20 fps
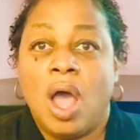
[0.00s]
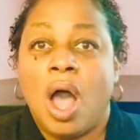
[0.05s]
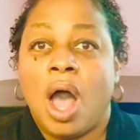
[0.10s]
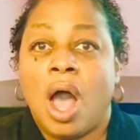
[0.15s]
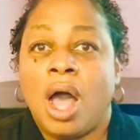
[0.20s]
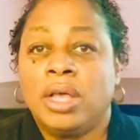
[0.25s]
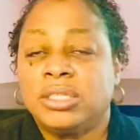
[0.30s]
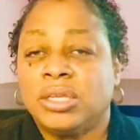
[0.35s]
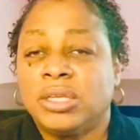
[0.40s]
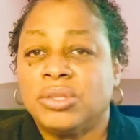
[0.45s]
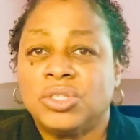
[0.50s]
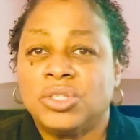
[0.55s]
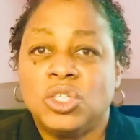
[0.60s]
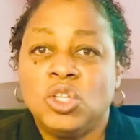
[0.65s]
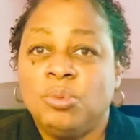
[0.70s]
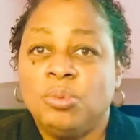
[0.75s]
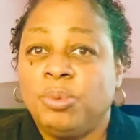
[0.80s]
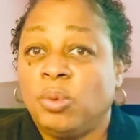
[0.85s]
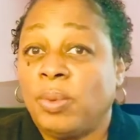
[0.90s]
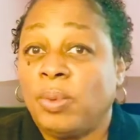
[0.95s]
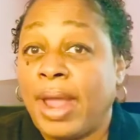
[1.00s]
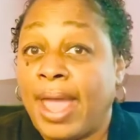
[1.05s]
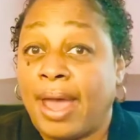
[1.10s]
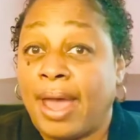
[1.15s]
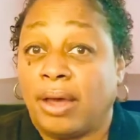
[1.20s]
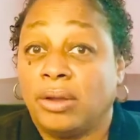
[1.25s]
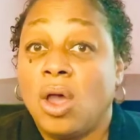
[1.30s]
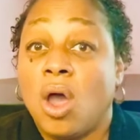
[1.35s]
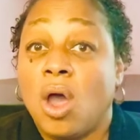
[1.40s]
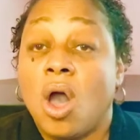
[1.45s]
Also snoop
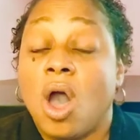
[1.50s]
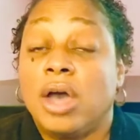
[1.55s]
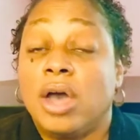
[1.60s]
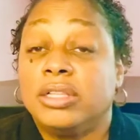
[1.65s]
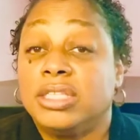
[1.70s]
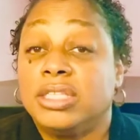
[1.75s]
around on